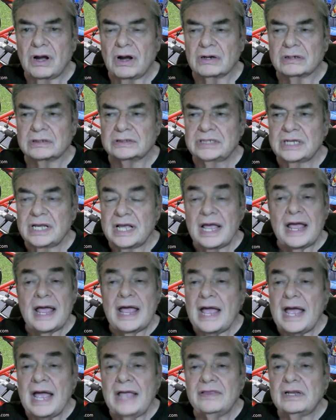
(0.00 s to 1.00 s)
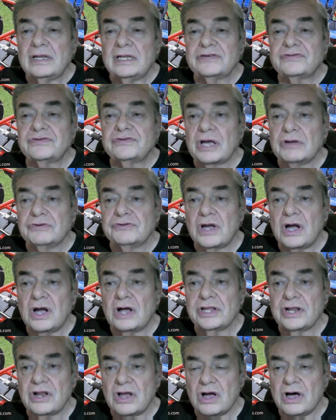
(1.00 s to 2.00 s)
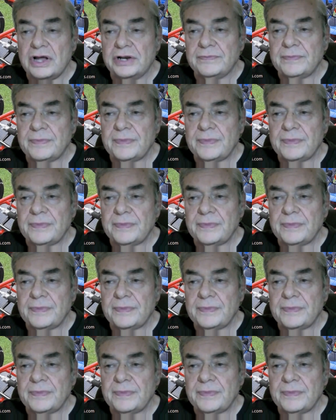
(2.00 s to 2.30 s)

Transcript: cars. And the list goes on and on.